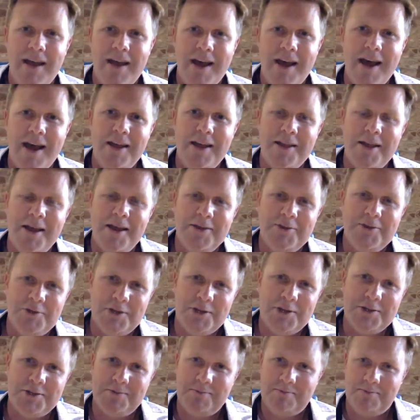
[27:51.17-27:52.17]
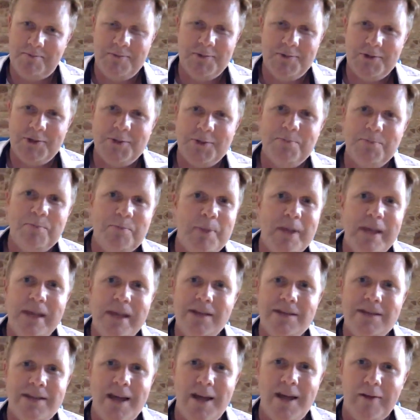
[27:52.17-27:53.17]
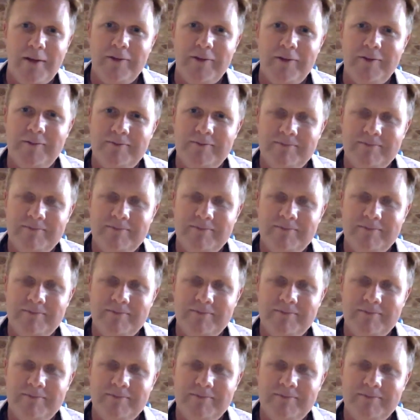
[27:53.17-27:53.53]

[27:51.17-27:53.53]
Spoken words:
and just be yourself.